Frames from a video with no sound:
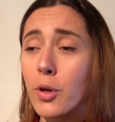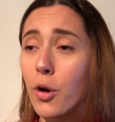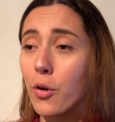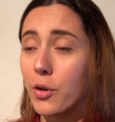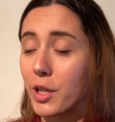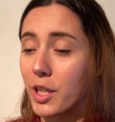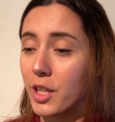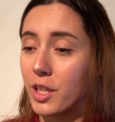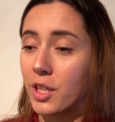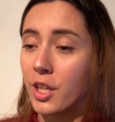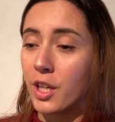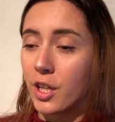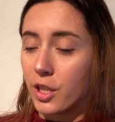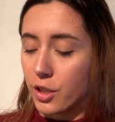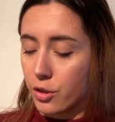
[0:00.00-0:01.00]
going
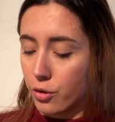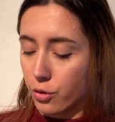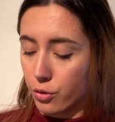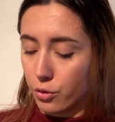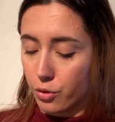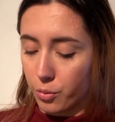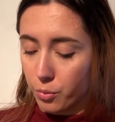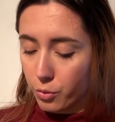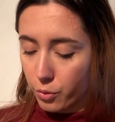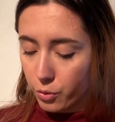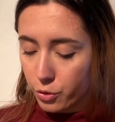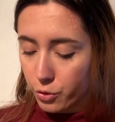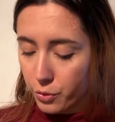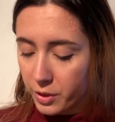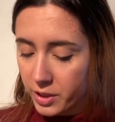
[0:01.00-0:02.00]
to do some
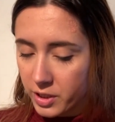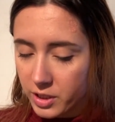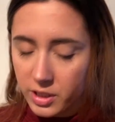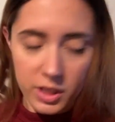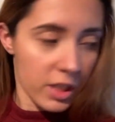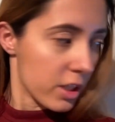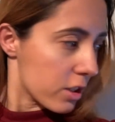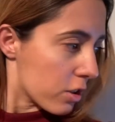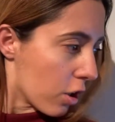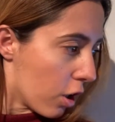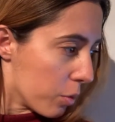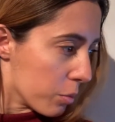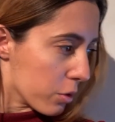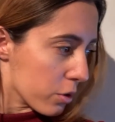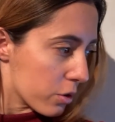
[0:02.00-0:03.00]
groceries. It's
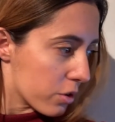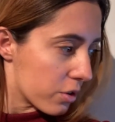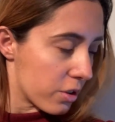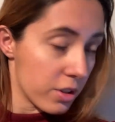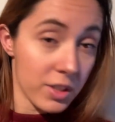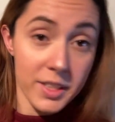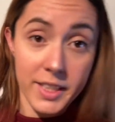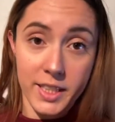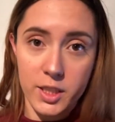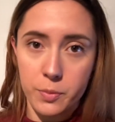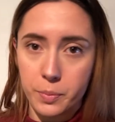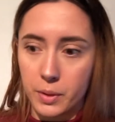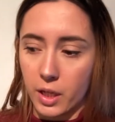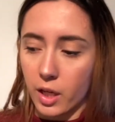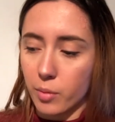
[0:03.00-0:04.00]
almost 6
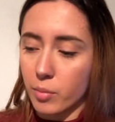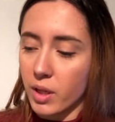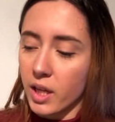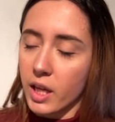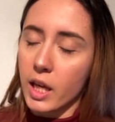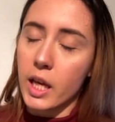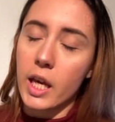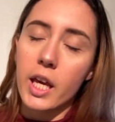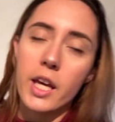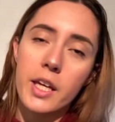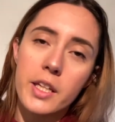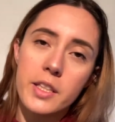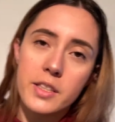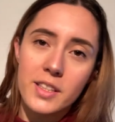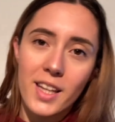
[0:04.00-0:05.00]
p.m.
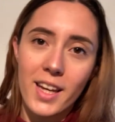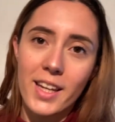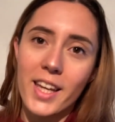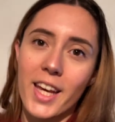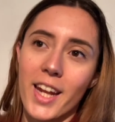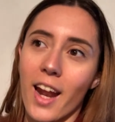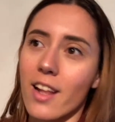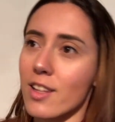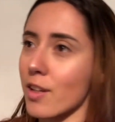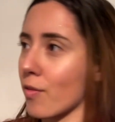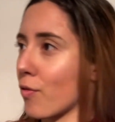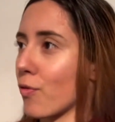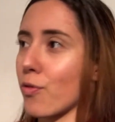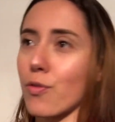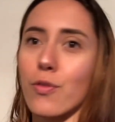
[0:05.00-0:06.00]
And yeah, again, I live
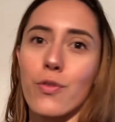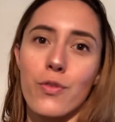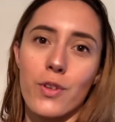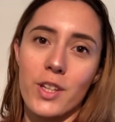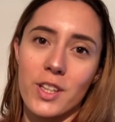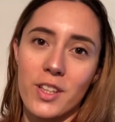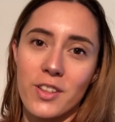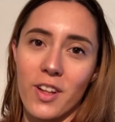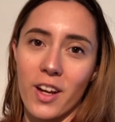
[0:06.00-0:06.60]
in the